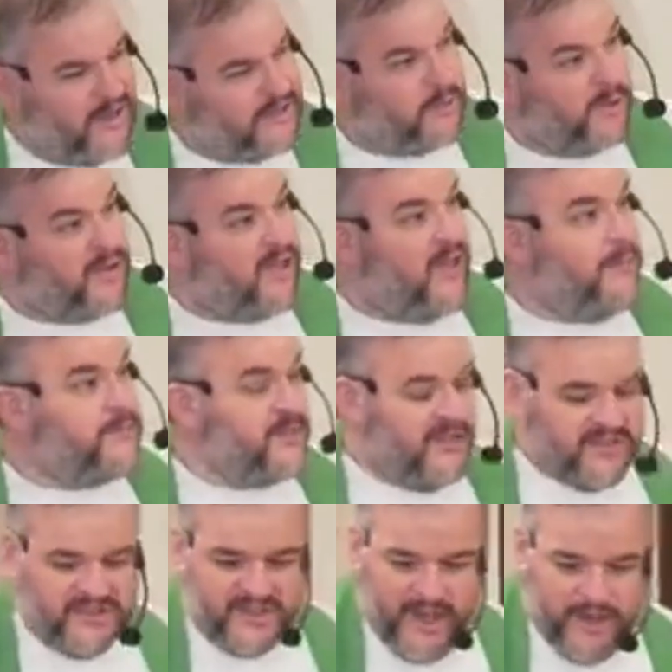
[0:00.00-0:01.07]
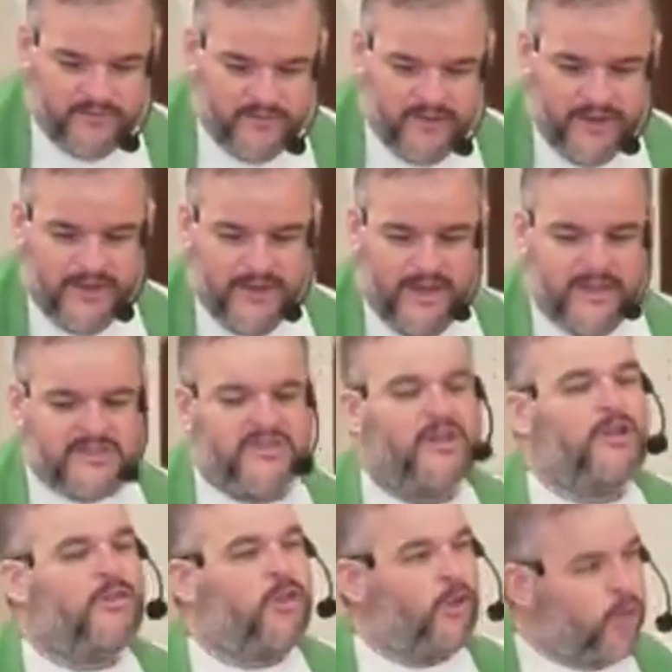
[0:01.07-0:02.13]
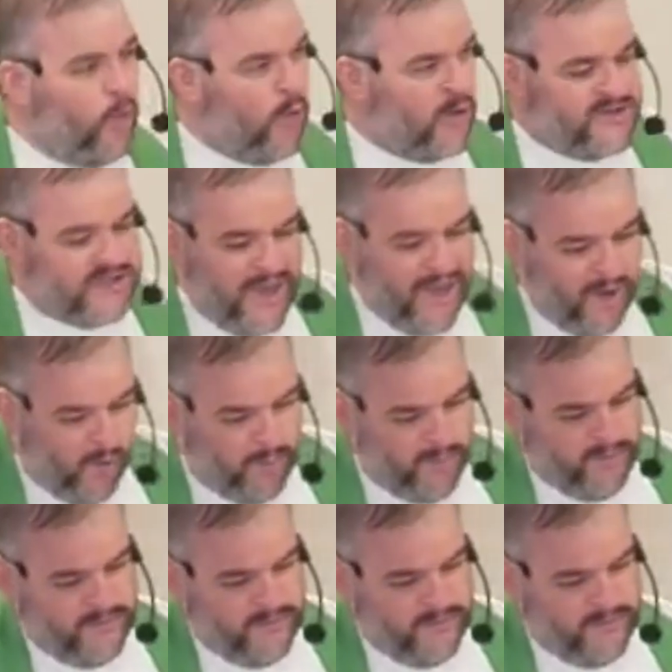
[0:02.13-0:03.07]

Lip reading: It's what keeps us safe. It's the Lord's help.